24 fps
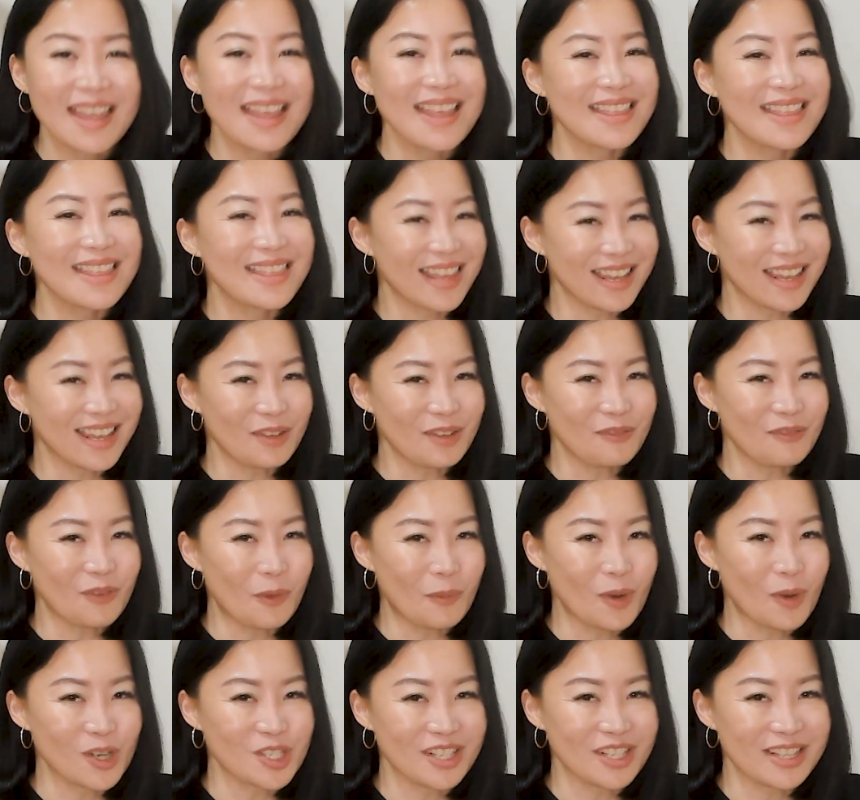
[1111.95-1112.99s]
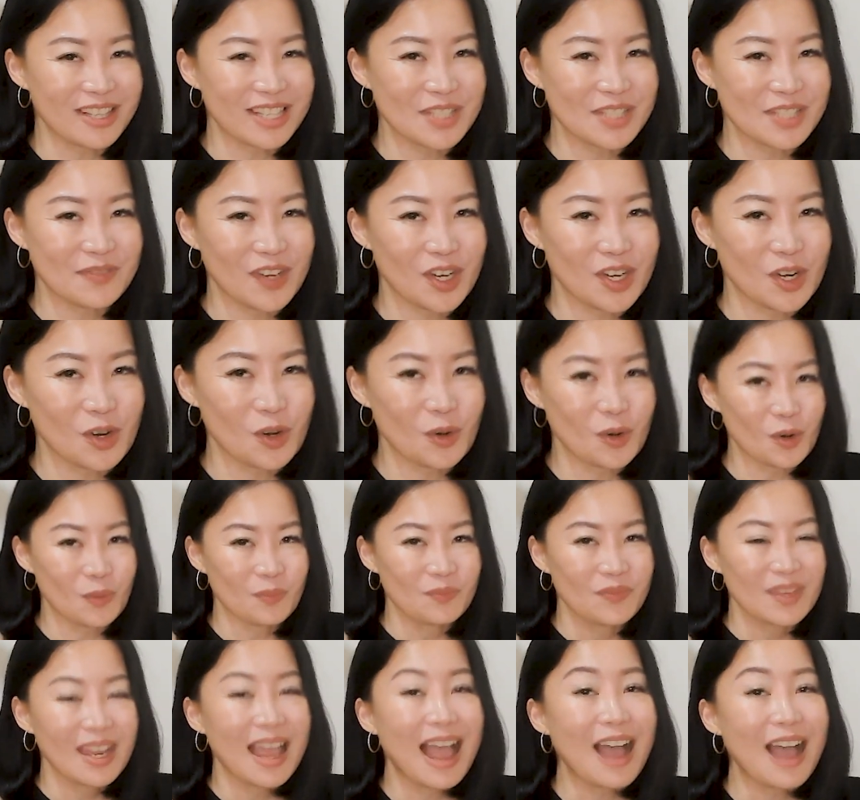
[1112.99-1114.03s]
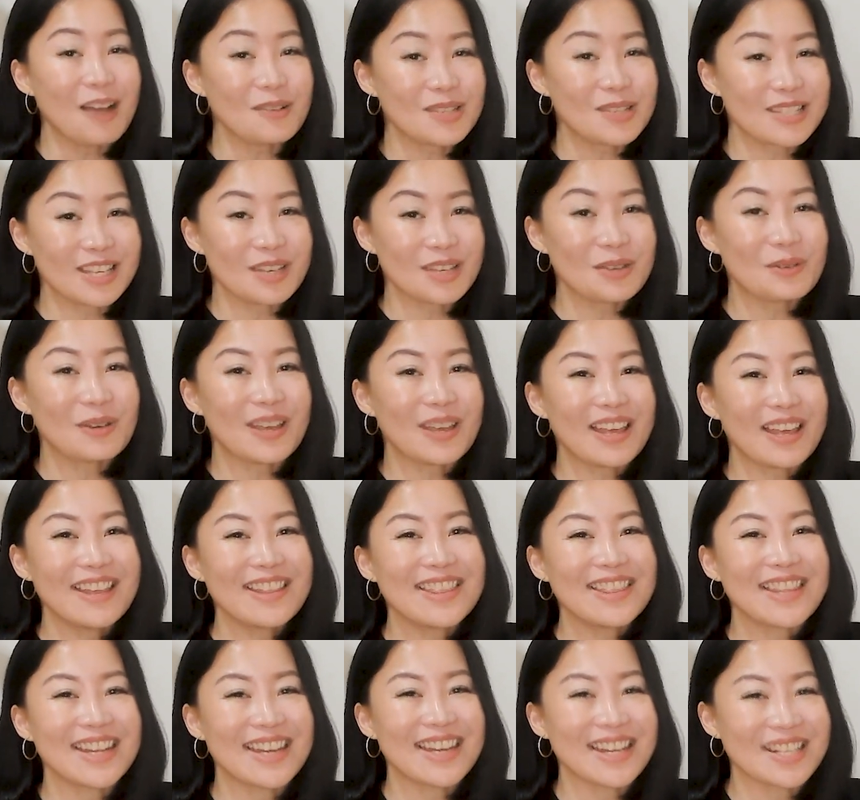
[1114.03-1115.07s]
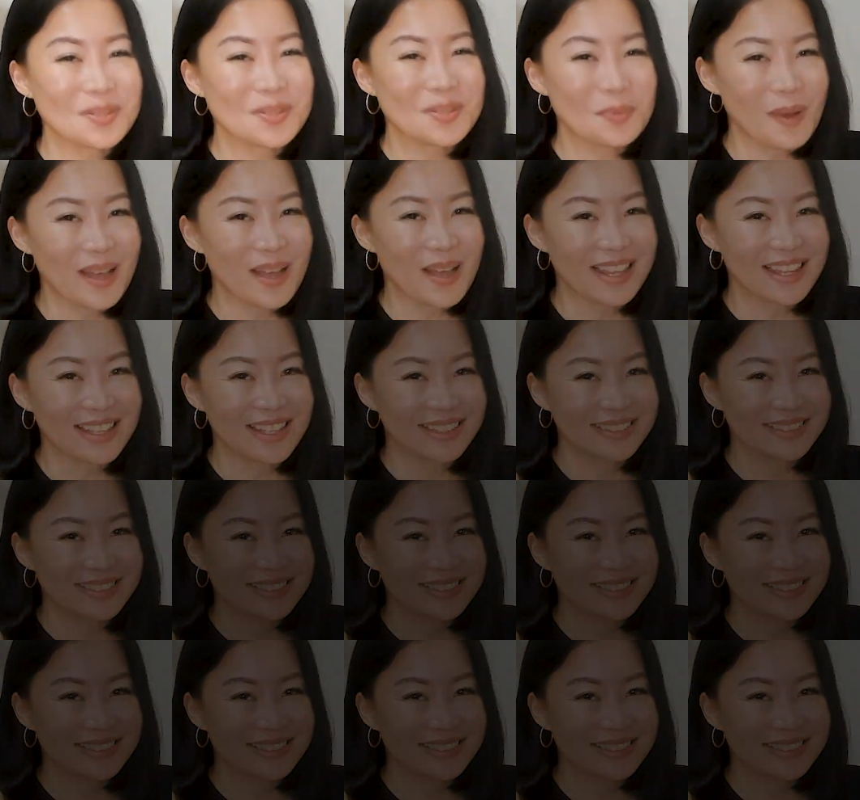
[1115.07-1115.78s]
Thank you for watching this video. I will see you in the next one.